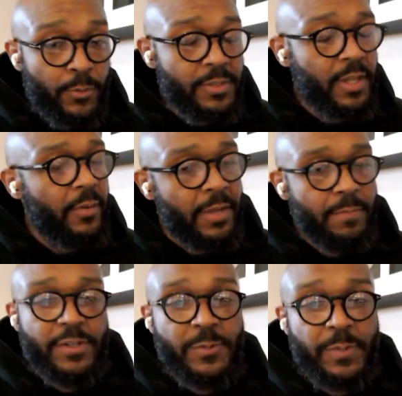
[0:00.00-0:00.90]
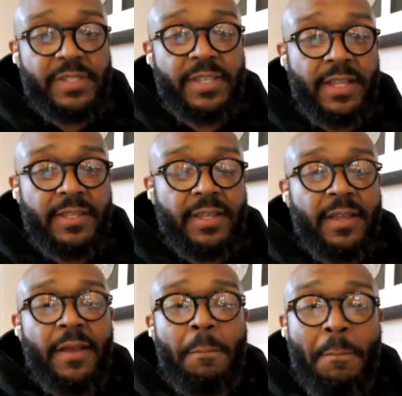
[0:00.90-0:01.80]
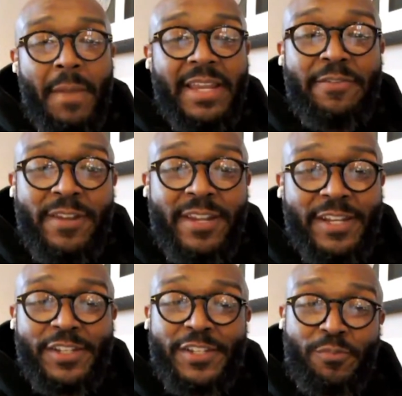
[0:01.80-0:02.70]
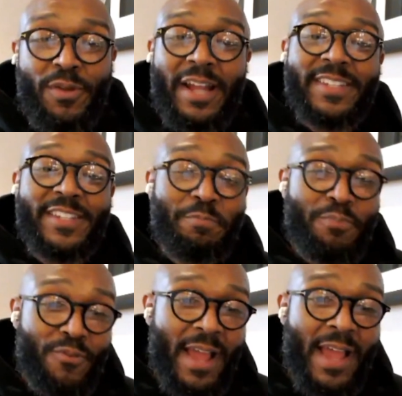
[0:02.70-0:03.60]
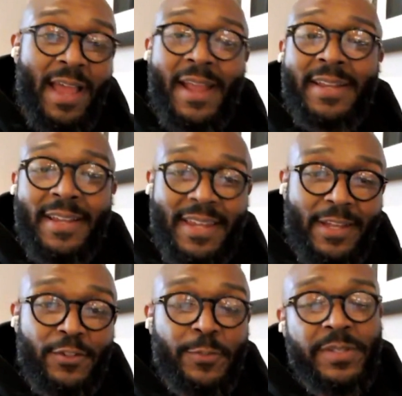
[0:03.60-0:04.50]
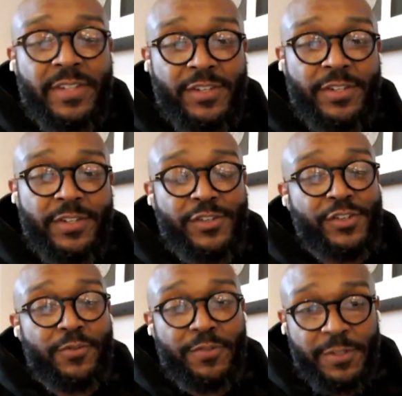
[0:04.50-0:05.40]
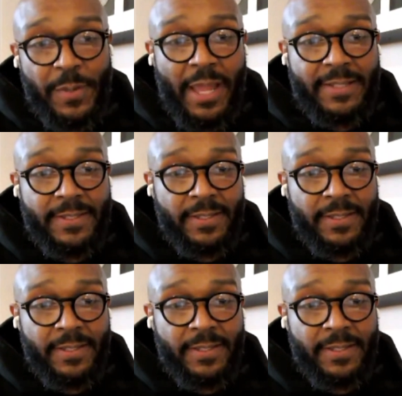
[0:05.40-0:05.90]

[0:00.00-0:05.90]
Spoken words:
Also, it must be said, many religions practice prayer in a kneeled position to show respect.